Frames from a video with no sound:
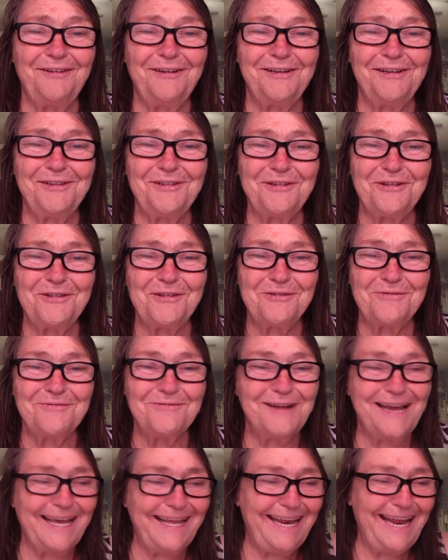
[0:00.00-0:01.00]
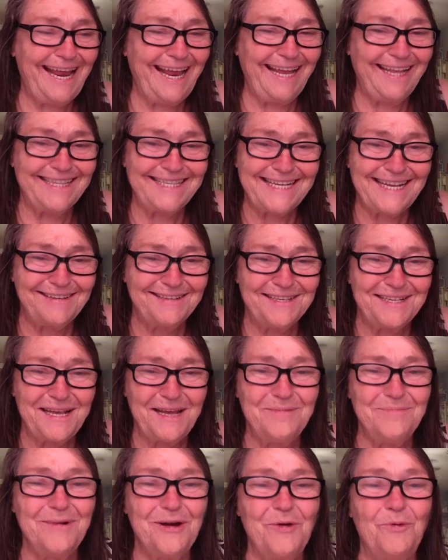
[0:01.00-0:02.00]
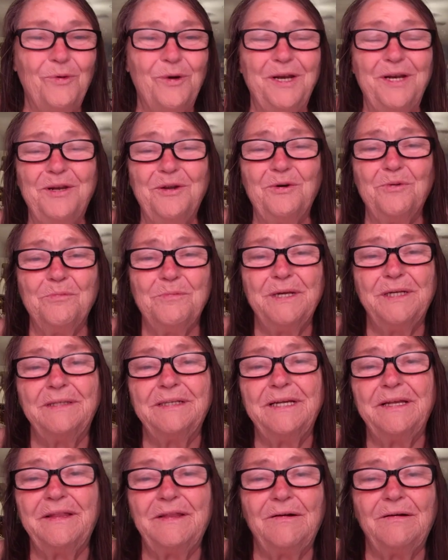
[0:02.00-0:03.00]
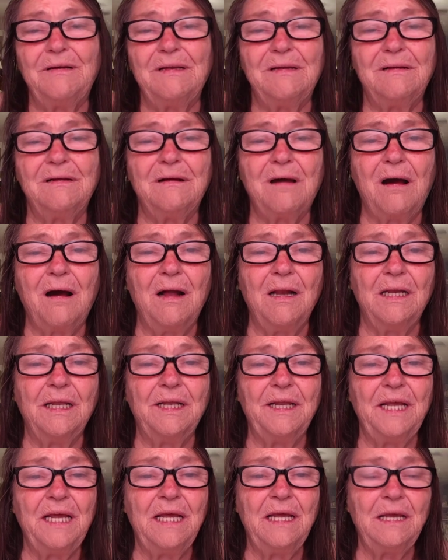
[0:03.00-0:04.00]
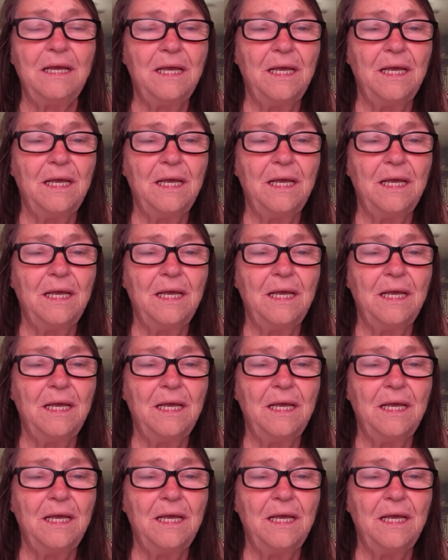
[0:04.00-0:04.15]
and I saw the red ants outside my window building their little colony,